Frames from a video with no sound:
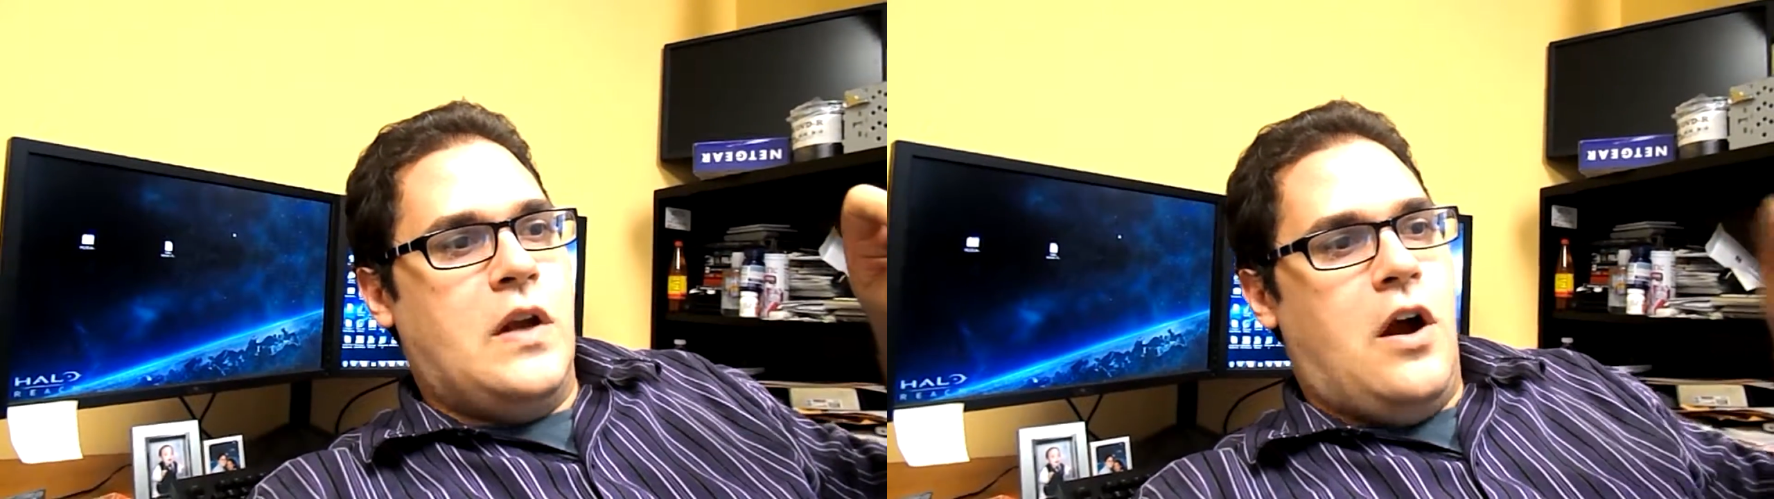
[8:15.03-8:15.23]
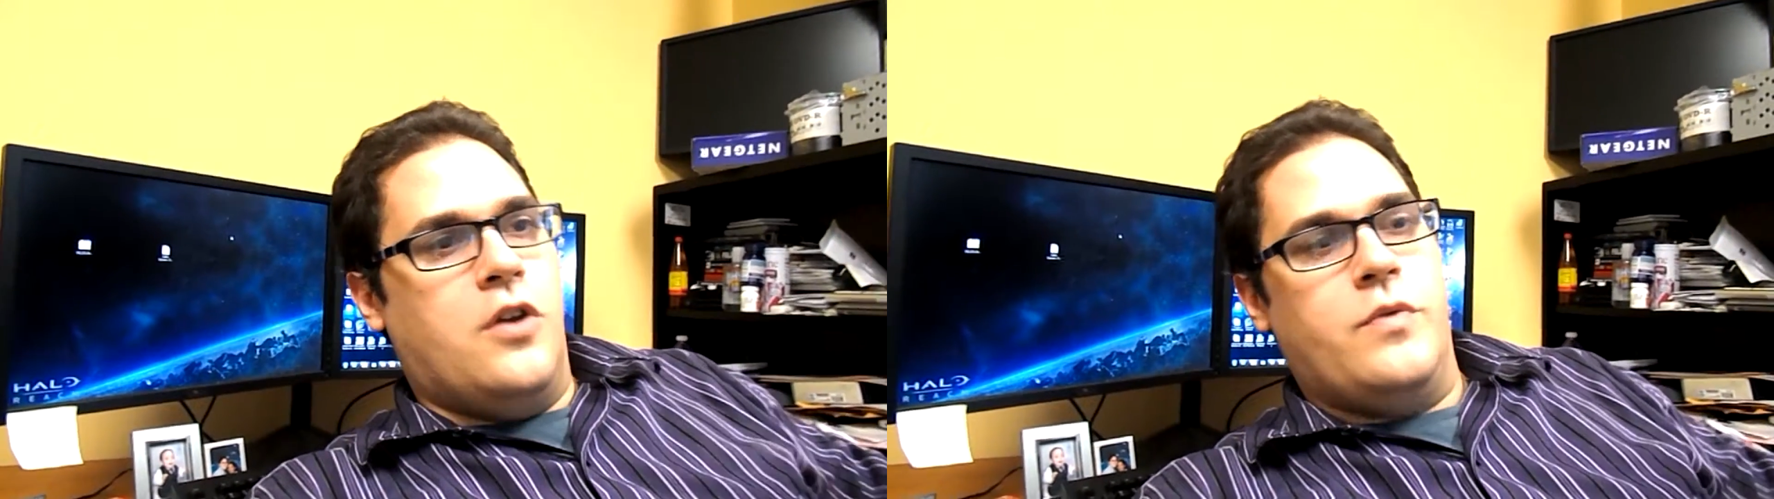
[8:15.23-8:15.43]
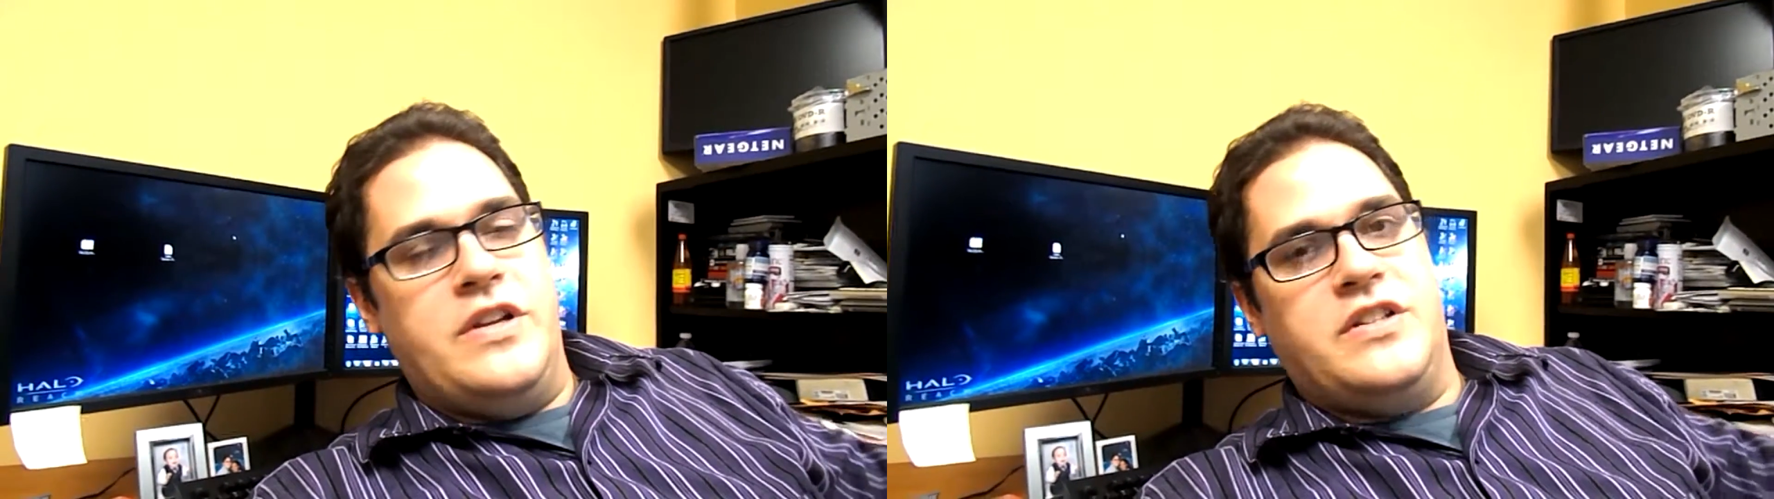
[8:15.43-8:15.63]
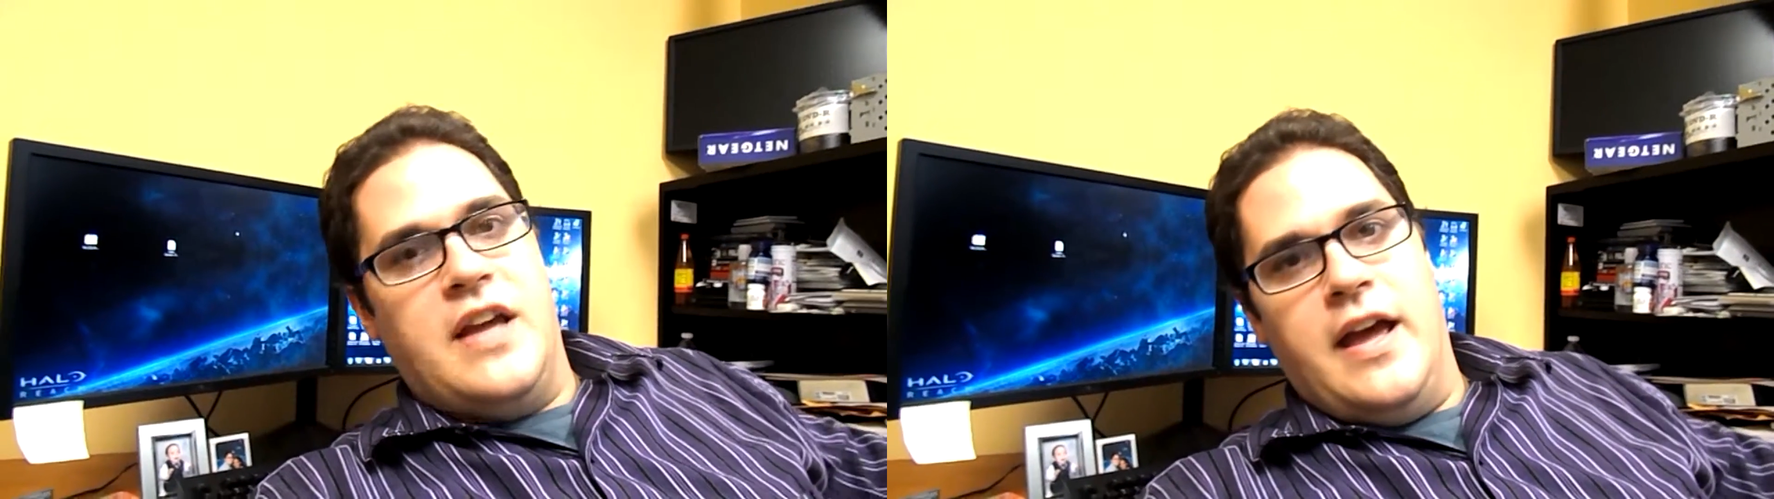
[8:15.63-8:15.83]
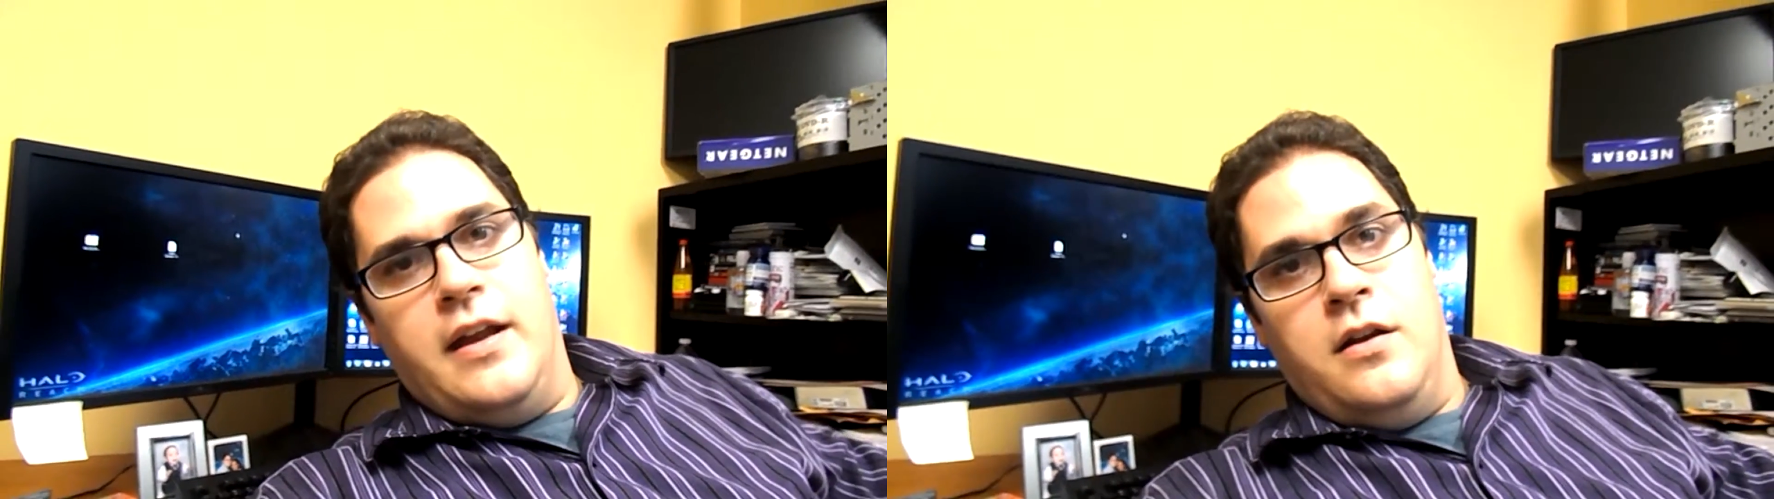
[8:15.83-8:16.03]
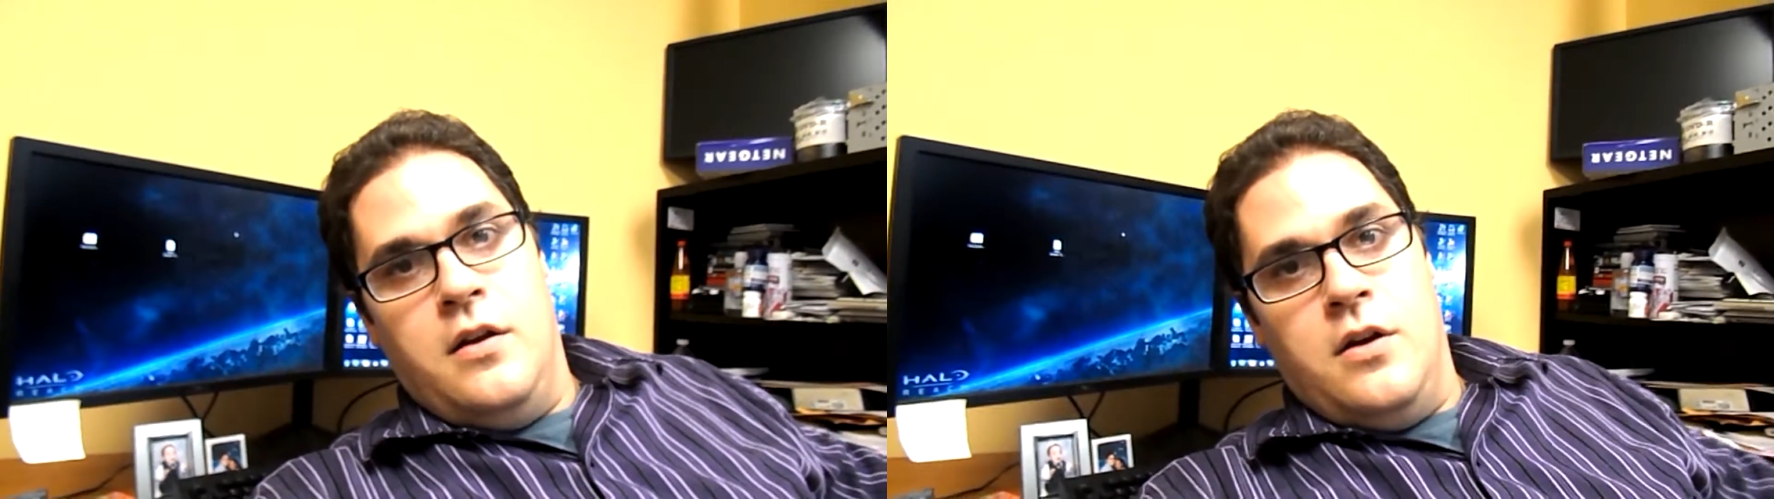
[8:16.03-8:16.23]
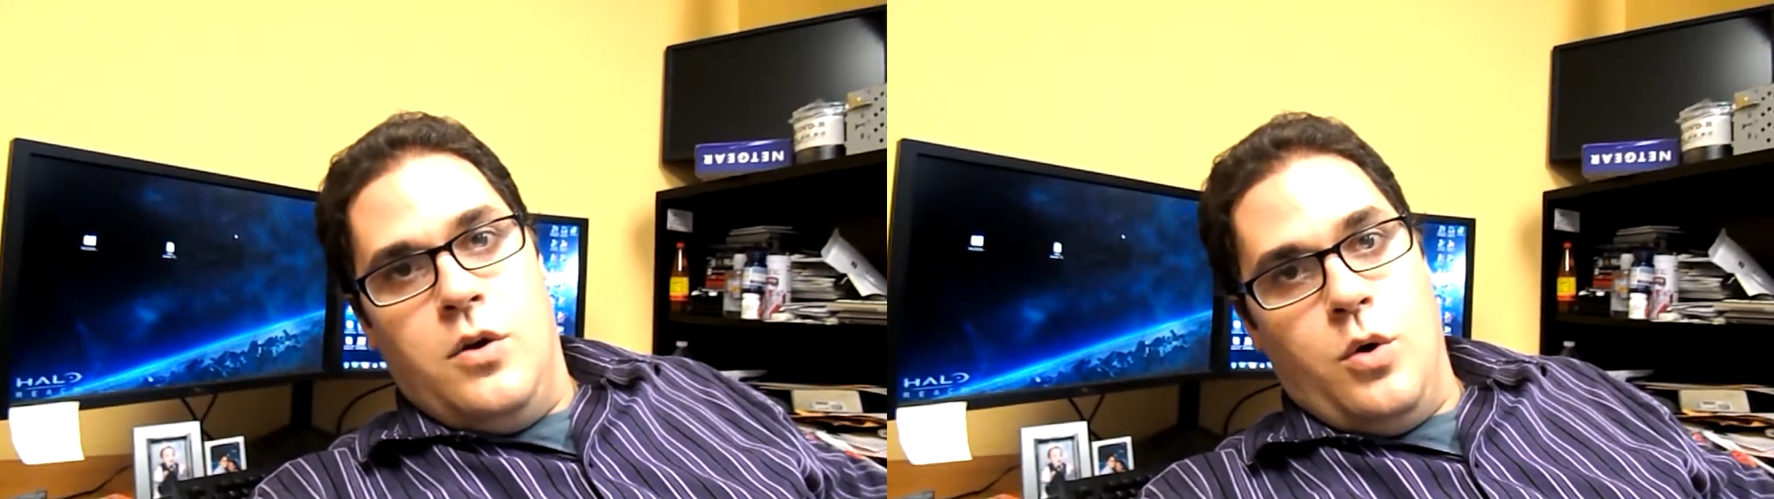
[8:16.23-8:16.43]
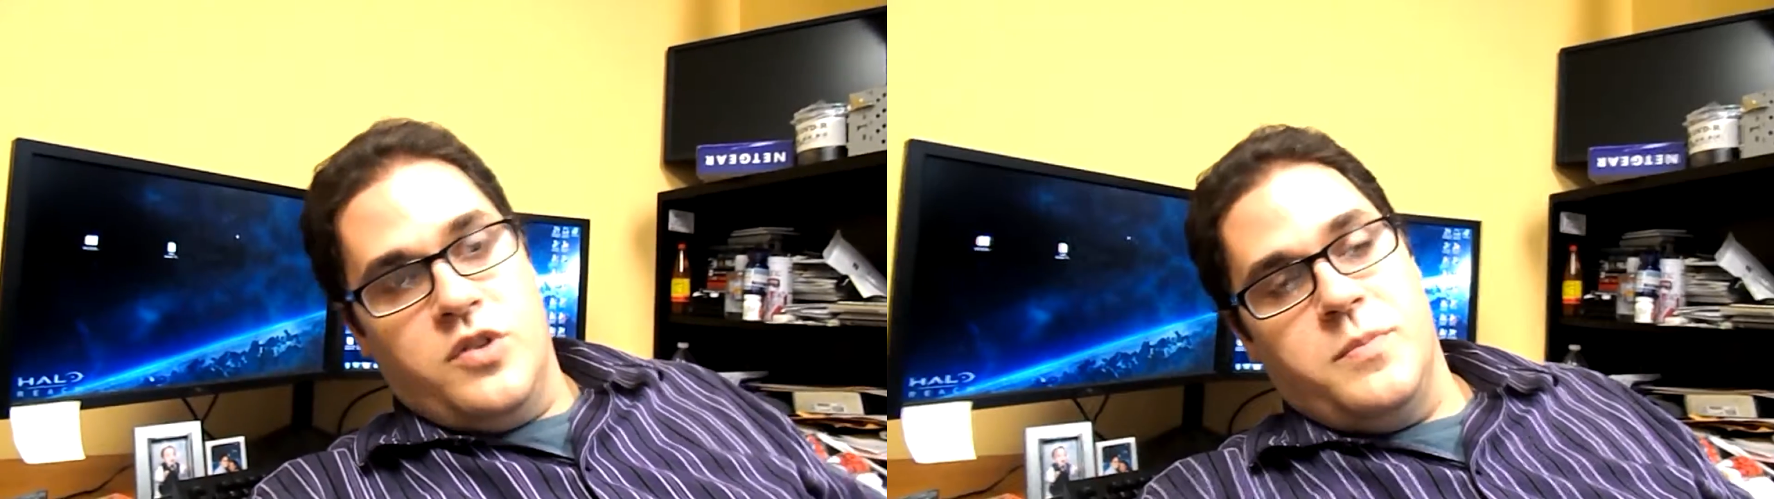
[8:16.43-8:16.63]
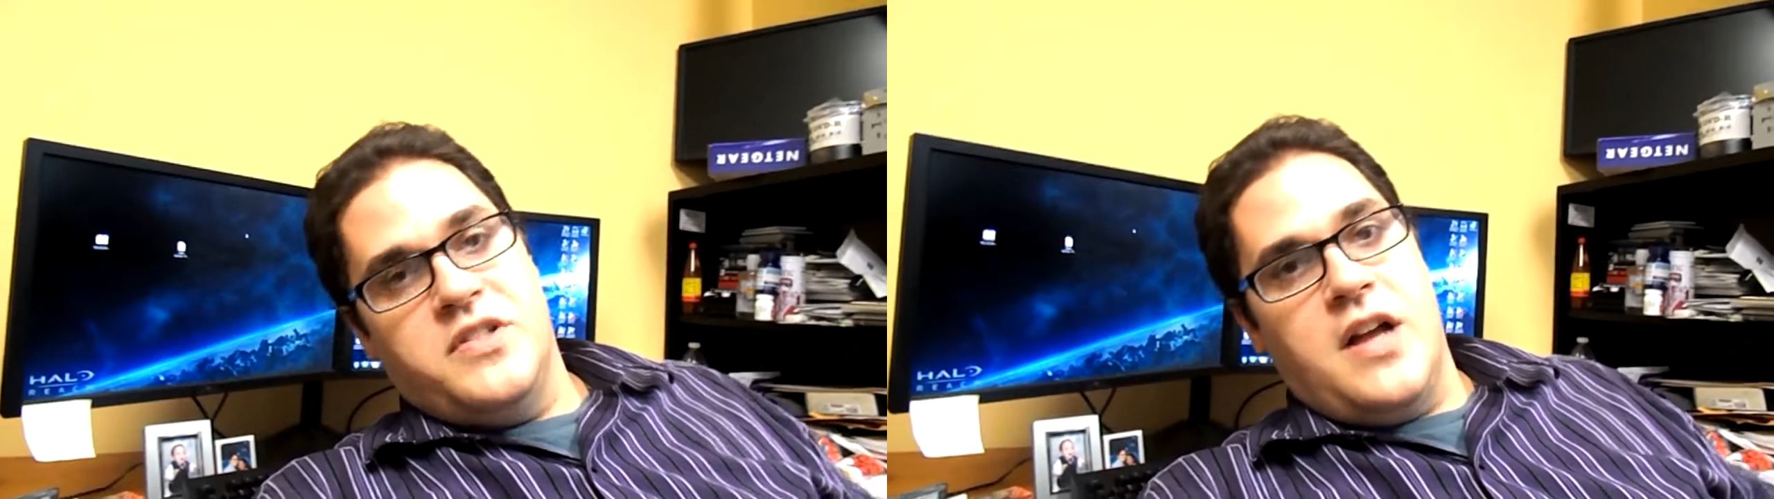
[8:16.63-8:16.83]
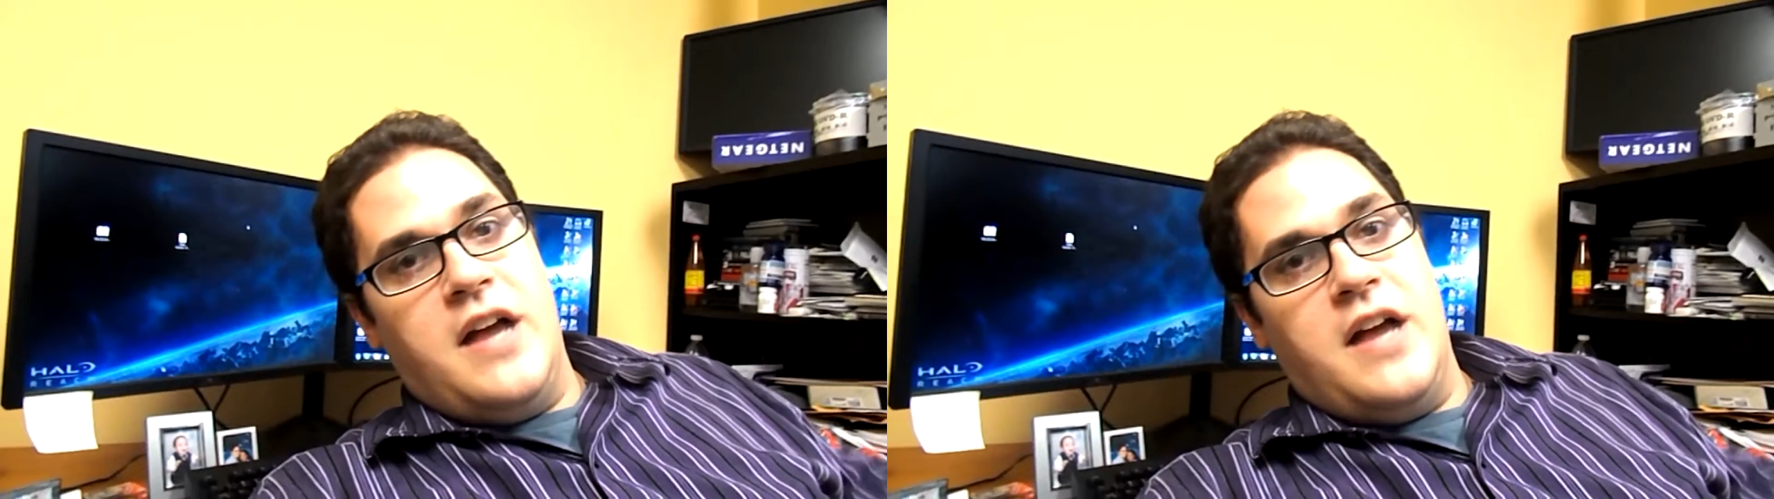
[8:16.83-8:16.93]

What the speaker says: Hard Reset, Orcs Must